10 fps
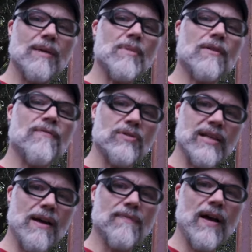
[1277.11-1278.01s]
I'm not a
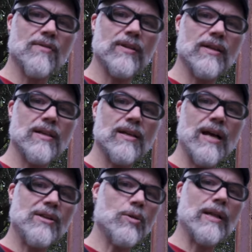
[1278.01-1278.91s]
full-time foundry.
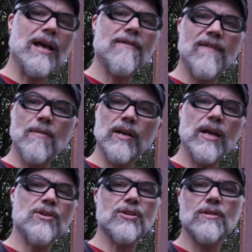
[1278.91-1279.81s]
I do a lot of
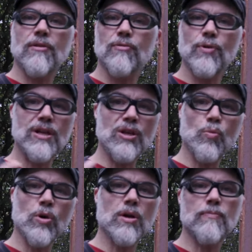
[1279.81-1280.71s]
fabrication, 3D
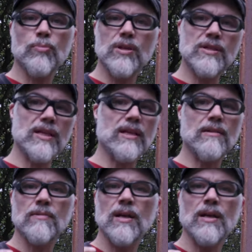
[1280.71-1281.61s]
work,
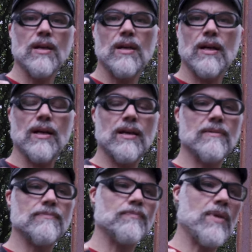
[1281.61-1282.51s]
printing,
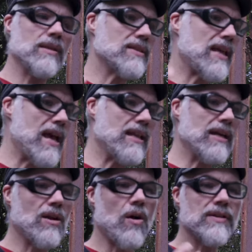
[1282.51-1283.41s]
and
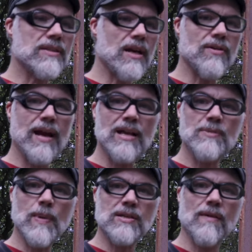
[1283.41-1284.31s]
scanning, and all these other
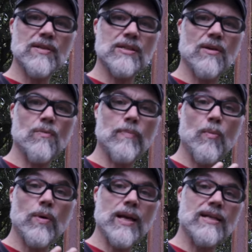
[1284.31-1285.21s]
aspects of it. So,
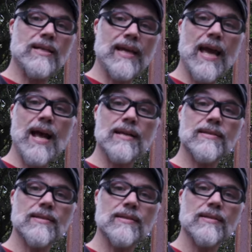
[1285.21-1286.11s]
but when I need to
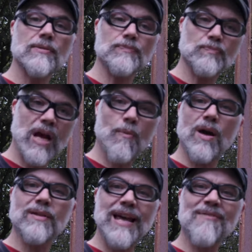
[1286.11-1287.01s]
cast, I
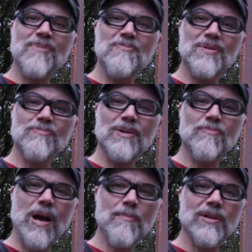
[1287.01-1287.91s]
wanted to have my
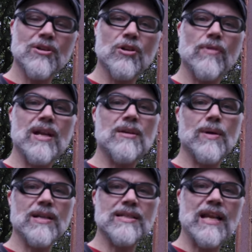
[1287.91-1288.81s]
material ready.
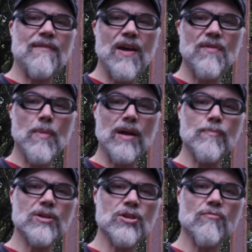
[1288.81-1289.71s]
But instead of having my
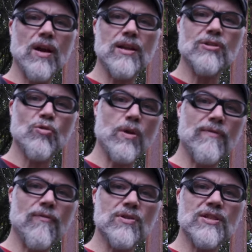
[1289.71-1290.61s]
mixer running
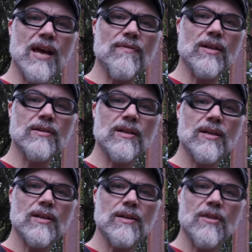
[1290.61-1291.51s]
24/7,
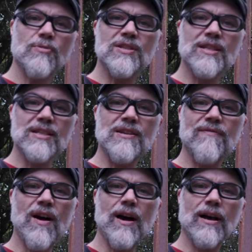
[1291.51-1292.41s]

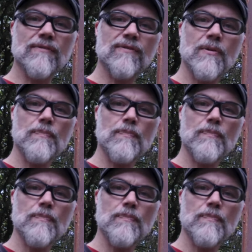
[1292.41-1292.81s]
365,